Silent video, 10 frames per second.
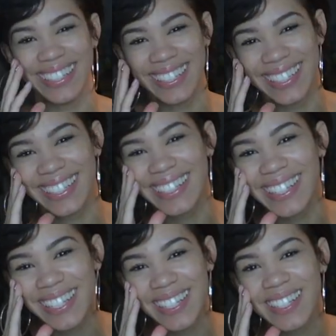
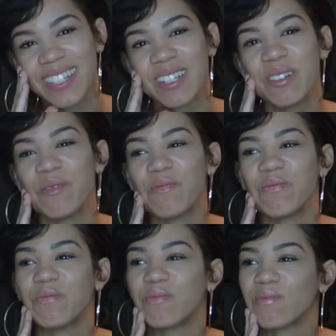
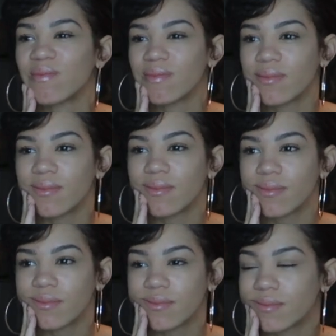
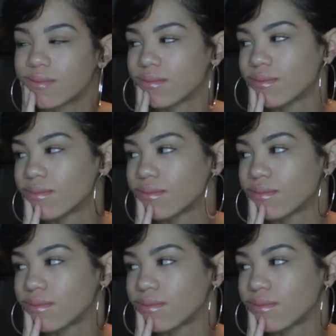(silent)